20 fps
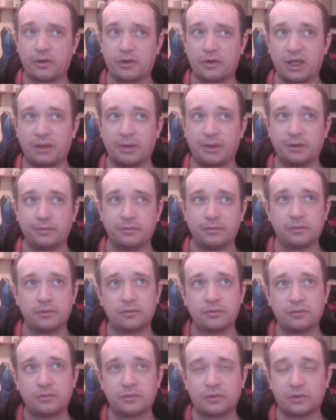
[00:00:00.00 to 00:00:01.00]
Came out
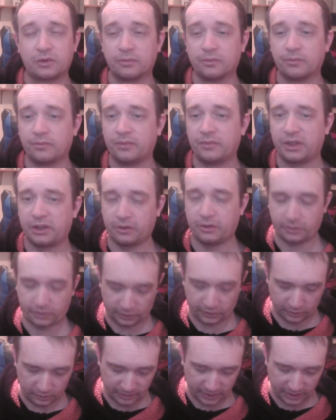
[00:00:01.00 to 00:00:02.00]

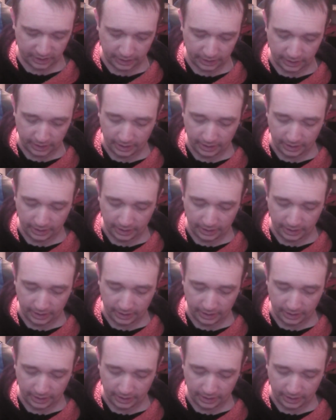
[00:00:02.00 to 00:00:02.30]
mid-October.